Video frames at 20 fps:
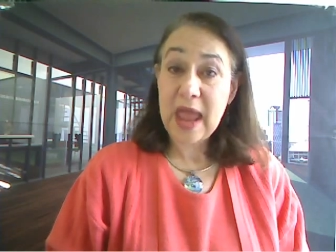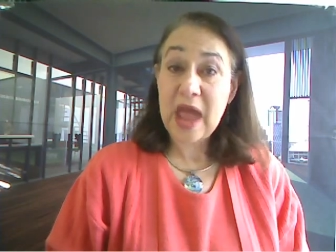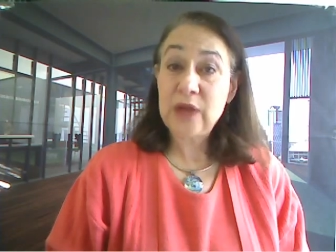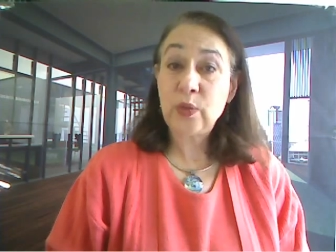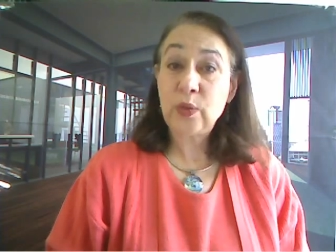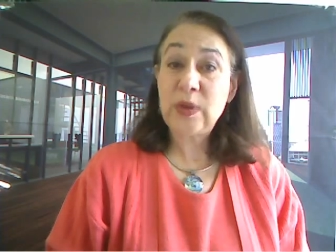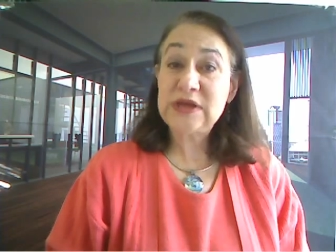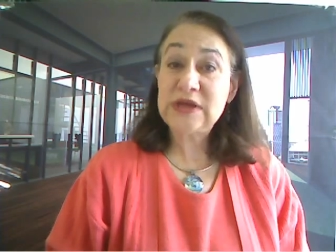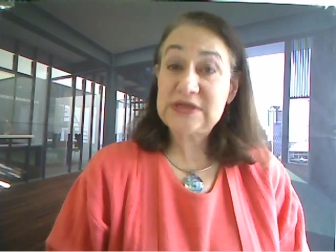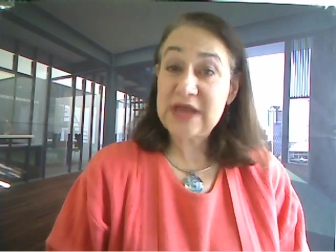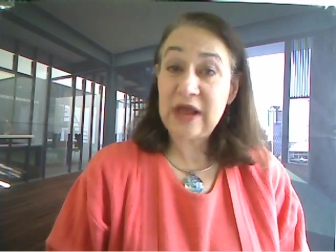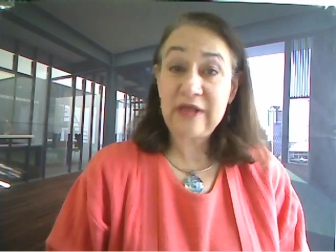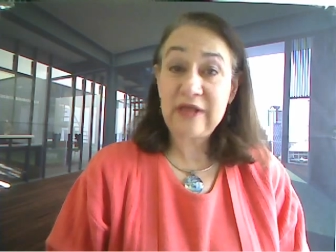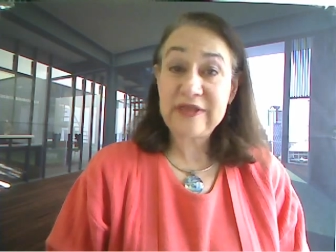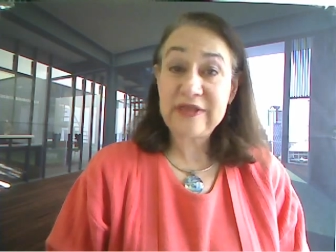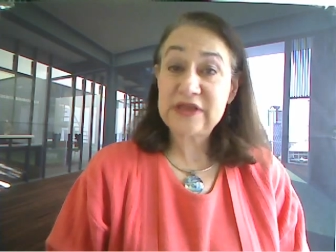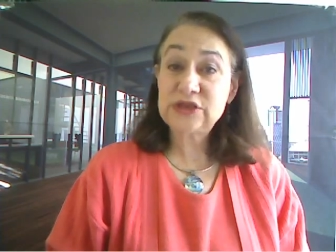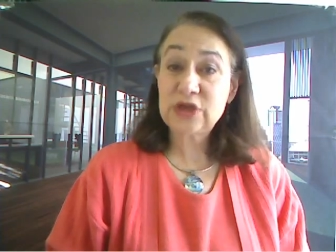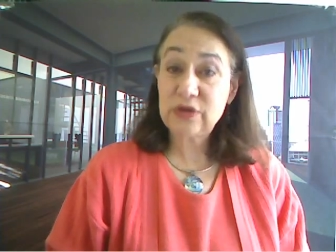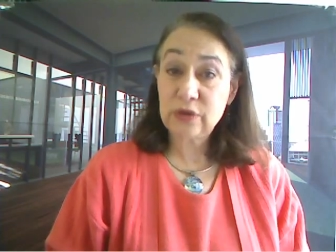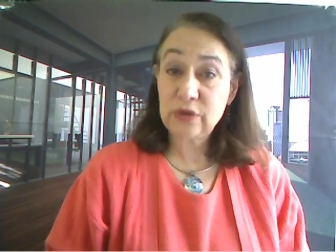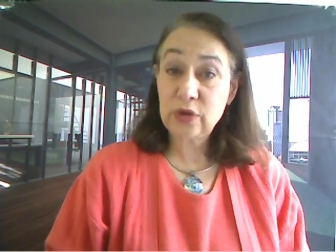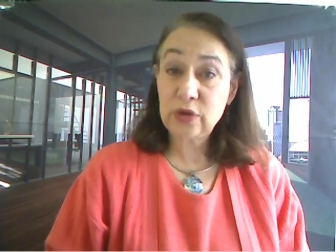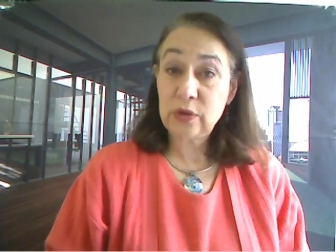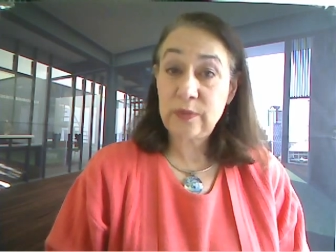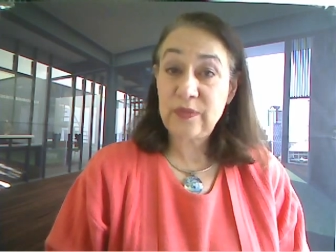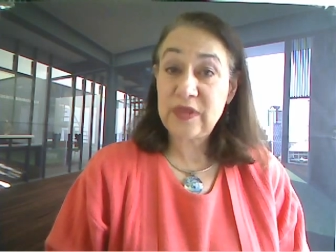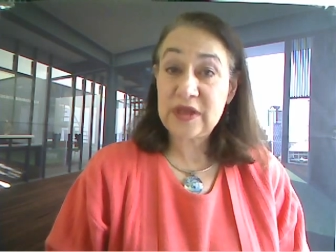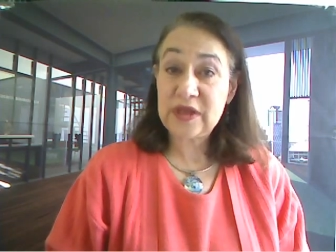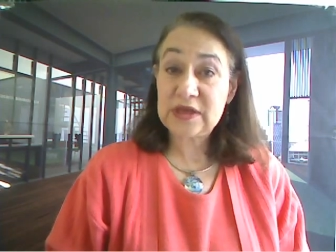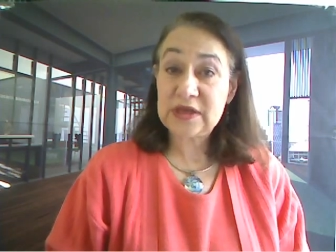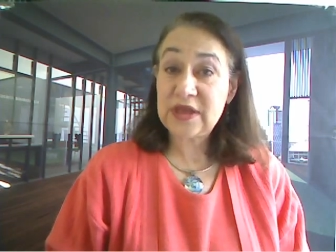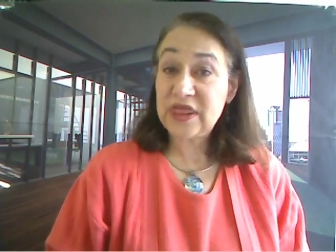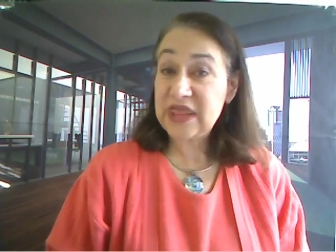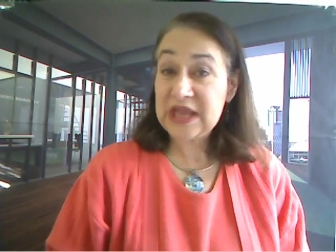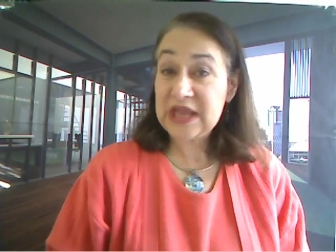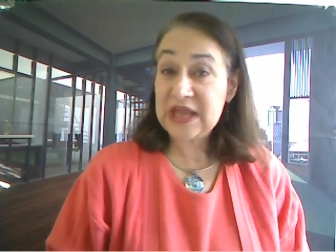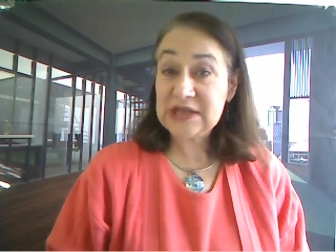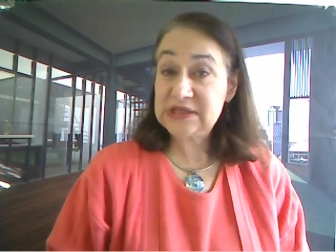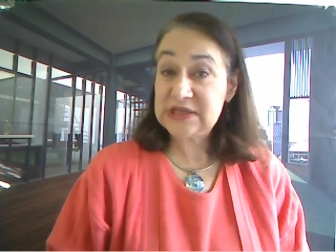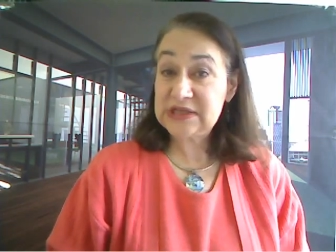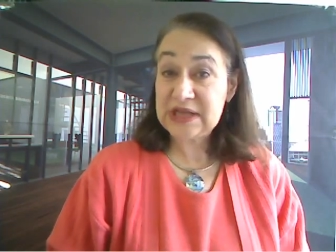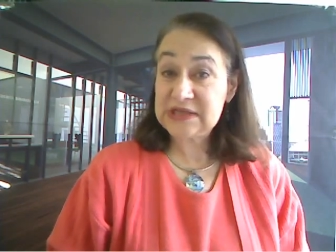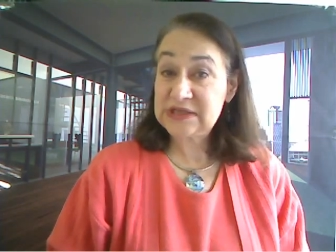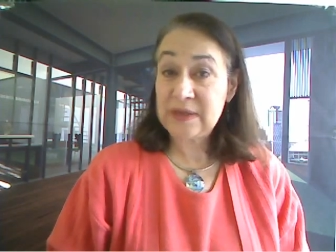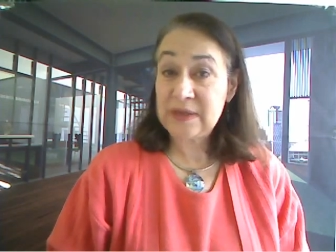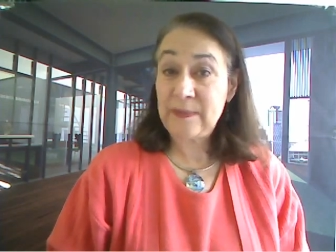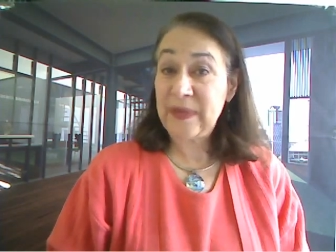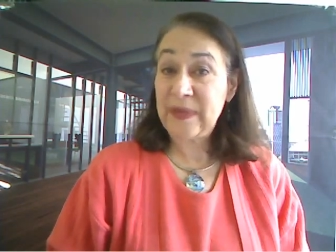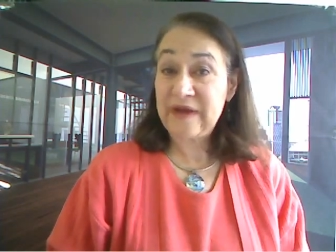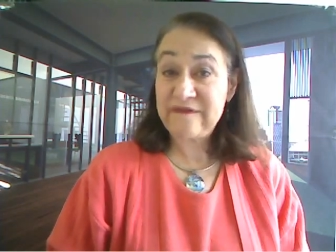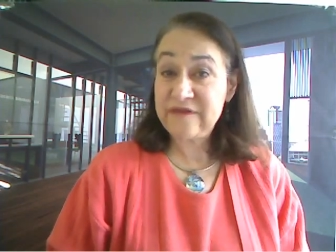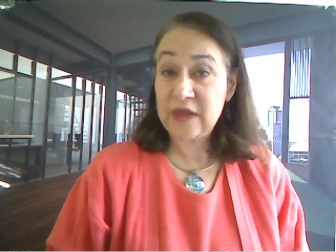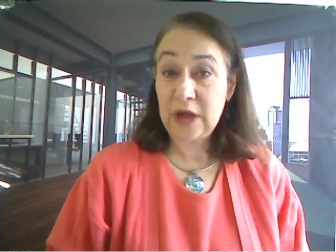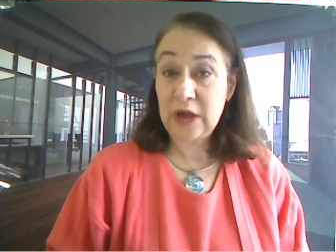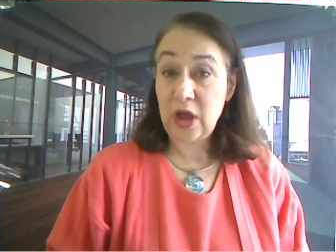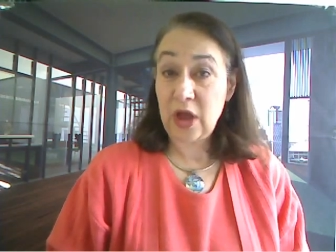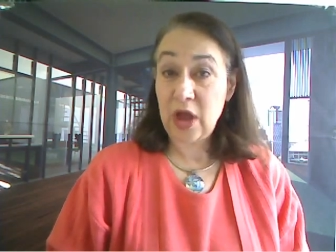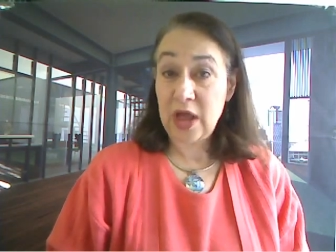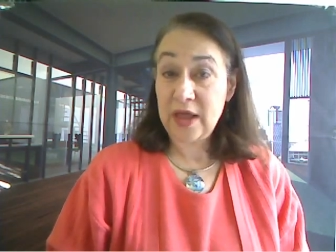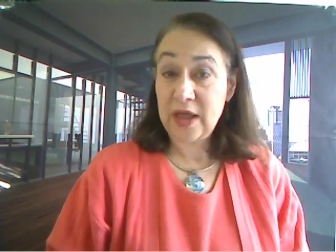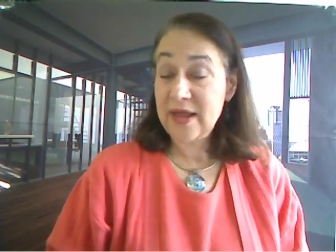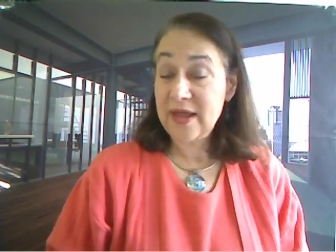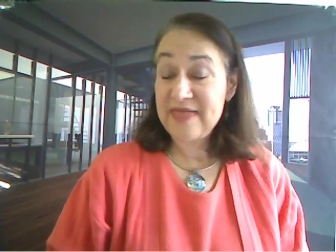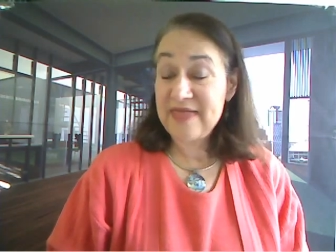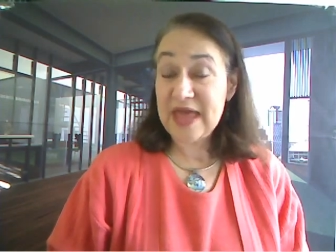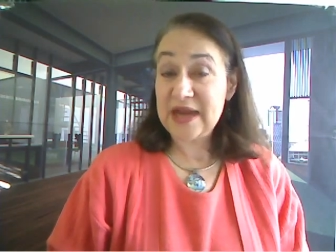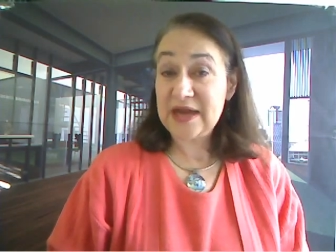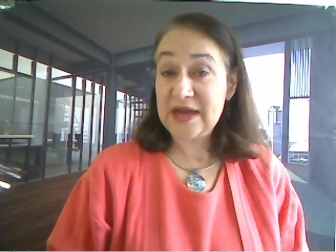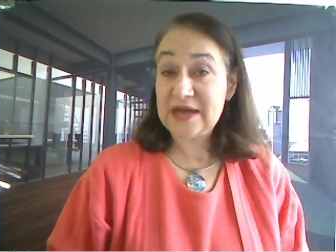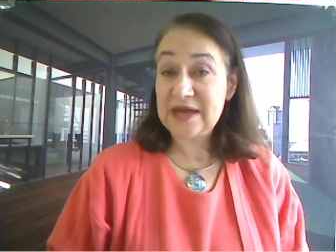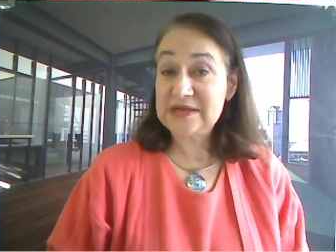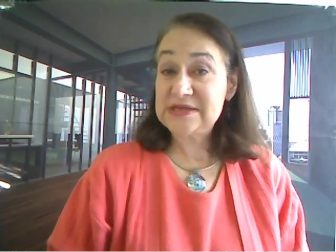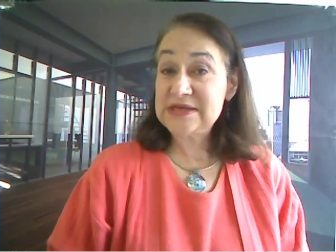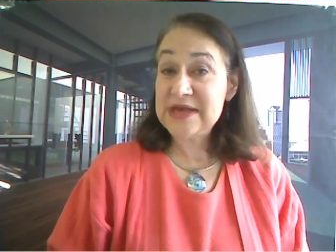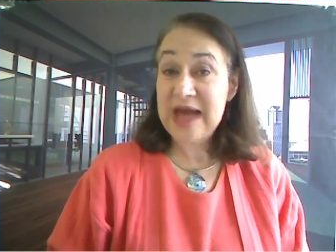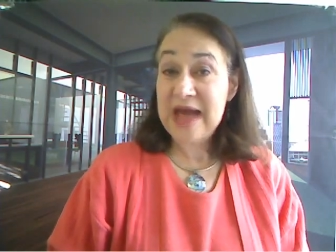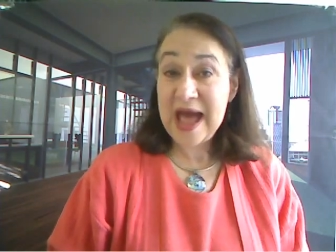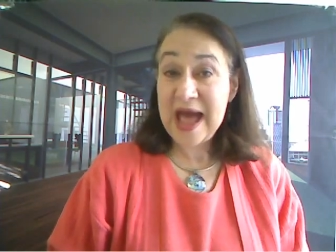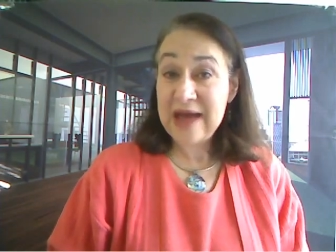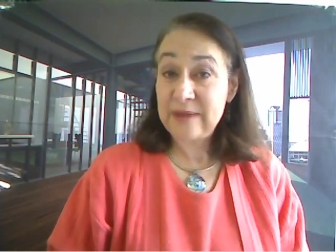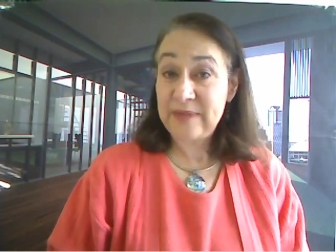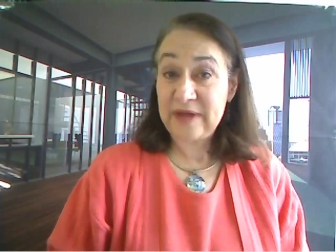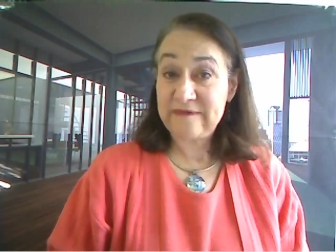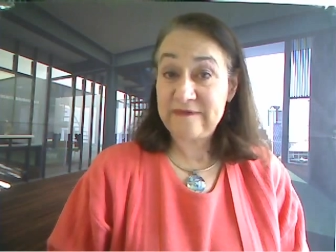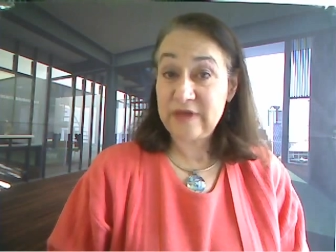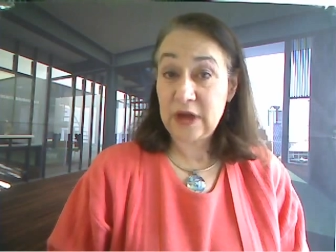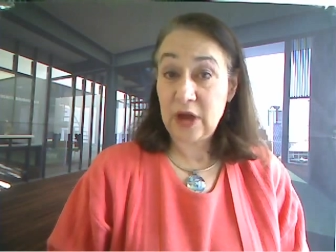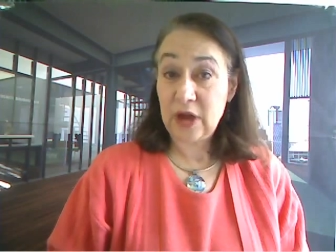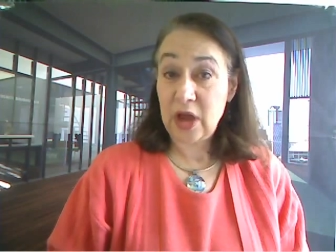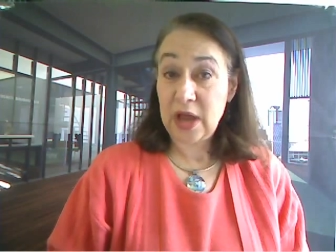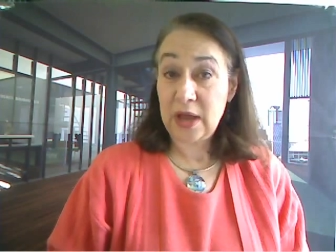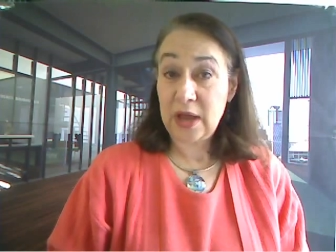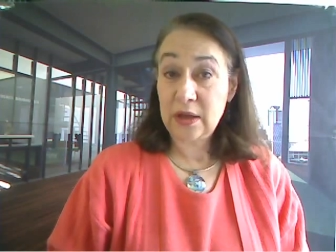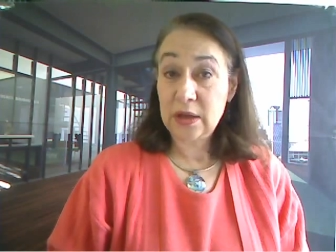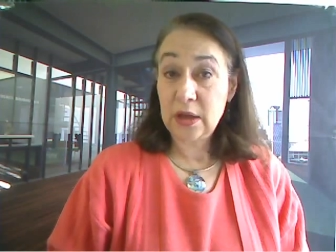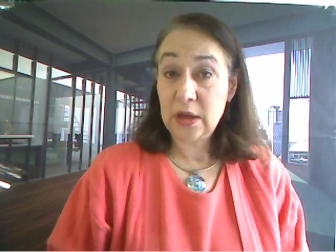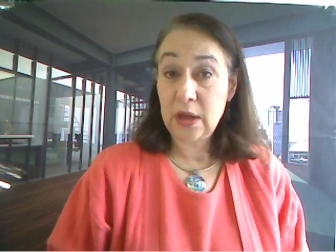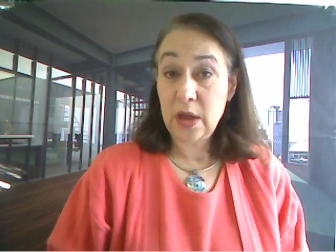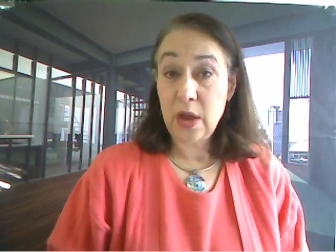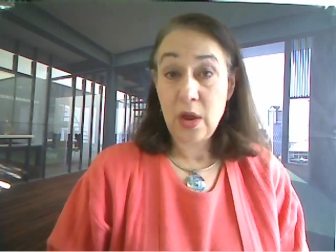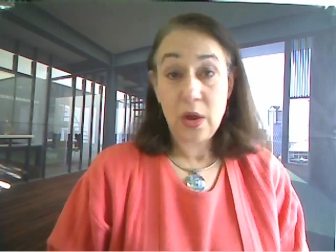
and we tell this group that thinks it's above the law that it is not above the law,